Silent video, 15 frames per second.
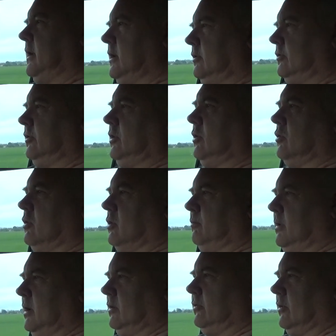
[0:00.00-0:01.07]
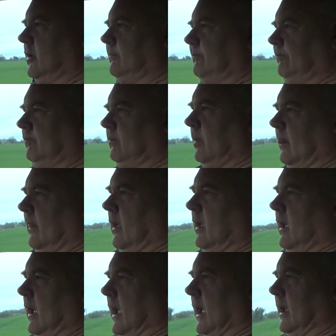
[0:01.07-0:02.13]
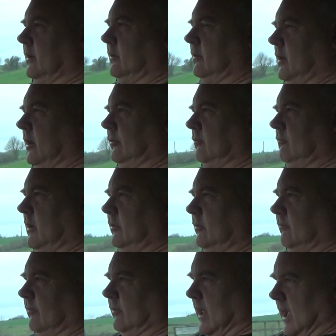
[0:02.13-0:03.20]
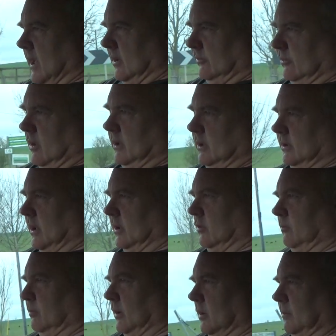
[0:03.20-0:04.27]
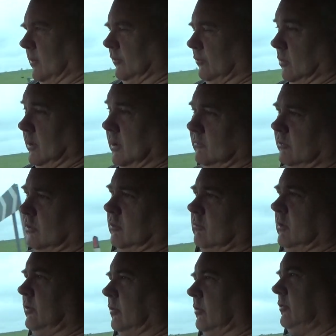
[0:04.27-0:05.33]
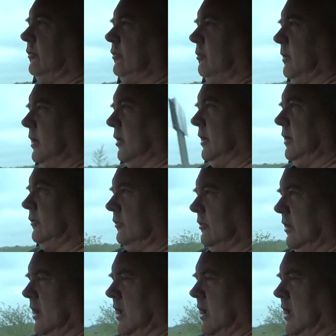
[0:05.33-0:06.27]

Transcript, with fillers: into your computer. And there's a reason for that. It's kind of done on purpose. Well, there are two reasons, to be honest.